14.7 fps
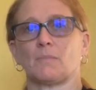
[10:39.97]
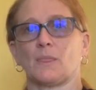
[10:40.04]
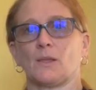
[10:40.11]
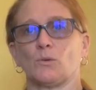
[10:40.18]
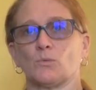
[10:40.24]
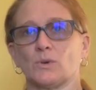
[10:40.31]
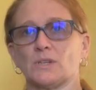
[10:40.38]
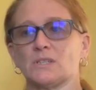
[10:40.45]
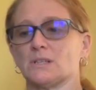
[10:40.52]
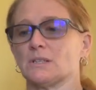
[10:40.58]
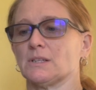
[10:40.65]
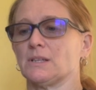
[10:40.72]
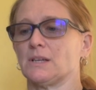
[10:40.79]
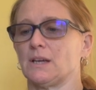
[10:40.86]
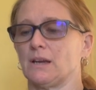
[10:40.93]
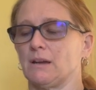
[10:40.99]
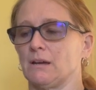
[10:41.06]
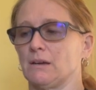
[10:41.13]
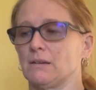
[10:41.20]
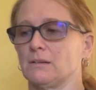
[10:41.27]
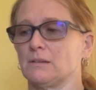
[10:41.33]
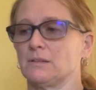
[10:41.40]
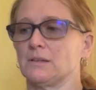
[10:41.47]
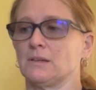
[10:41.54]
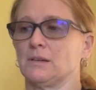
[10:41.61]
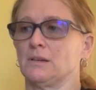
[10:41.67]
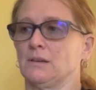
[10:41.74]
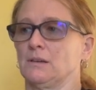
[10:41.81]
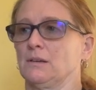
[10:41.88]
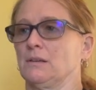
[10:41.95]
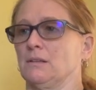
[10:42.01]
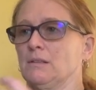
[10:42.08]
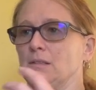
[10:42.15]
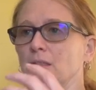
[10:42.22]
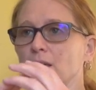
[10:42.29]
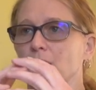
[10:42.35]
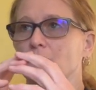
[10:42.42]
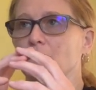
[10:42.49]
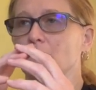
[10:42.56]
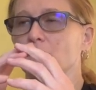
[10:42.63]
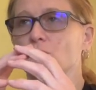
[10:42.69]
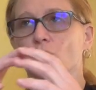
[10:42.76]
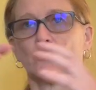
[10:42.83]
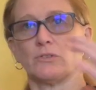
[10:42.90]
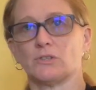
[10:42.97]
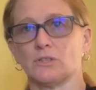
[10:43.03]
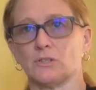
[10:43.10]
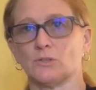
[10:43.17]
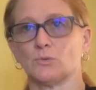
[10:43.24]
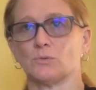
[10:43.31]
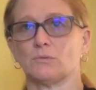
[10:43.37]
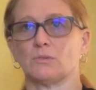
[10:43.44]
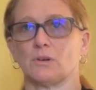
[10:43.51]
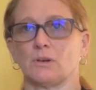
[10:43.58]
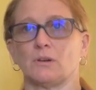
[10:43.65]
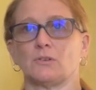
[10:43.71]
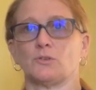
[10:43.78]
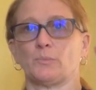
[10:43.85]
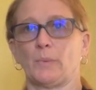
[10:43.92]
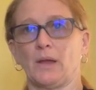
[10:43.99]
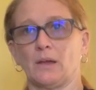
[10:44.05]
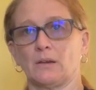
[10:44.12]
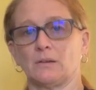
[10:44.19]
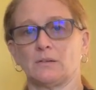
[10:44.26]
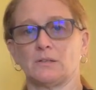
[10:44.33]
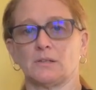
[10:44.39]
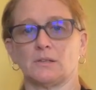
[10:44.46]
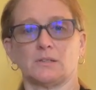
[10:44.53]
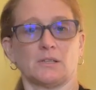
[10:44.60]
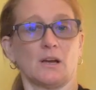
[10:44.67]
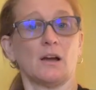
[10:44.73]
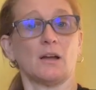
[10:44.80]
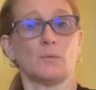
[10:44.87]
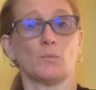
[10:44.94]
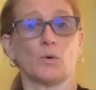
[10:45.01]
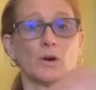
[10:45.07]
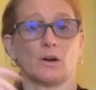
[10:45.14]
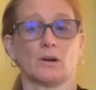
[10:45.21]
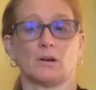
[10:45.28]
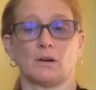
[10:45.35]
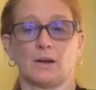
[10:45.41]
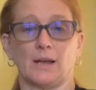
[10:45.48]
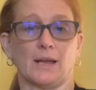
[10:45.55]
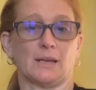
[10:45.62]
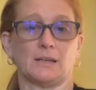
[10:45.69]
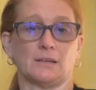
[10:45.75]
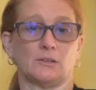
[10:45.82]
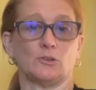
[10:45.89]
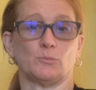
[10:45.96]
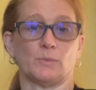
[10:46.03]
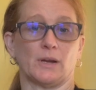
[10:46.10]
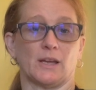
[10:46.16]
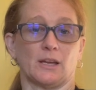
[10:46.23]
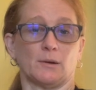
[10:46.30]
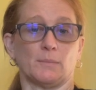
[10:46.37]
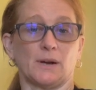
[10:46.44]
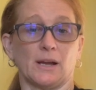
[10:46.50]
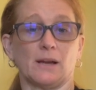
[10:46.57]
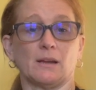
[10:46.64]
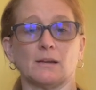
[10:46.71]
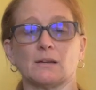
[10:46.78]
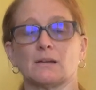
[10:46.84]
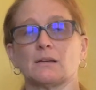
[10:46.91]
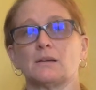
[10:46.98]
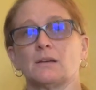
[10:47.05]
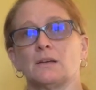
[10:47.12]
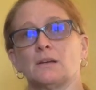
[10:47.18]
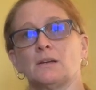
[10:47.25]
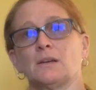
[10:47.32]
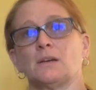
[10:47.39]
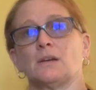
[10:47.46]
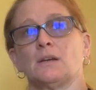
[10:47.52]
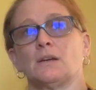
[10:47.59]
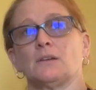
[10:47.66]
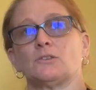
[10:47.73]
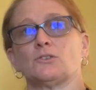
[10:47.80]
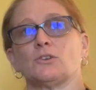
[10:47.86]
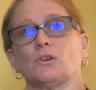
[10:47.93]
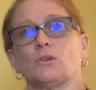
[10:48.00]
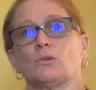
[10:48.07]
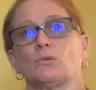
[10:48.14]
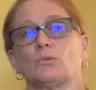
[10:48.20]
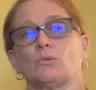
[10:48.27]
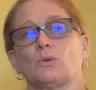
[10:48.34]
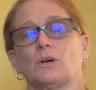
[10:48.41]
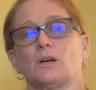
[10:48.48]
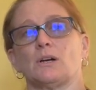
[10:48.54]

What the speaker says: recently, and the services spanned a time where I had to do my antibiotic. So,